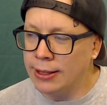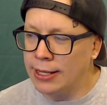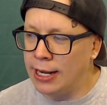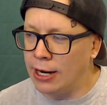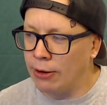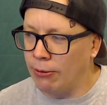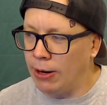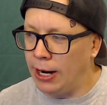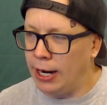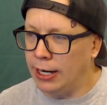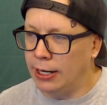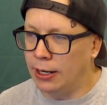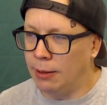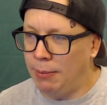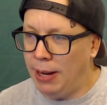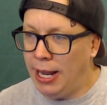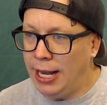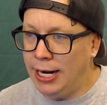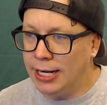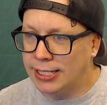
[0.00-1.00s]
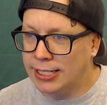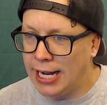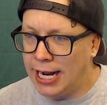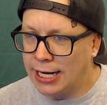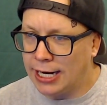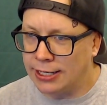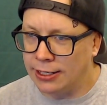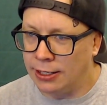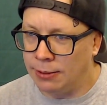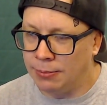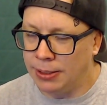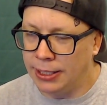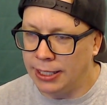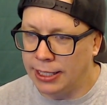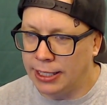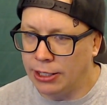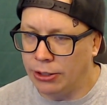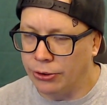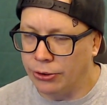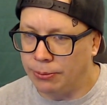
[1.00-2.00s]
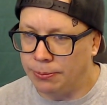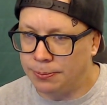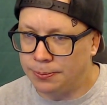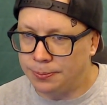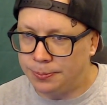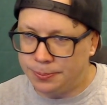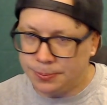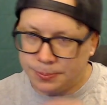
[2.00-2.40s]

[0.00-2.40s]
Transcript: that right. A man attacked him and he killed him.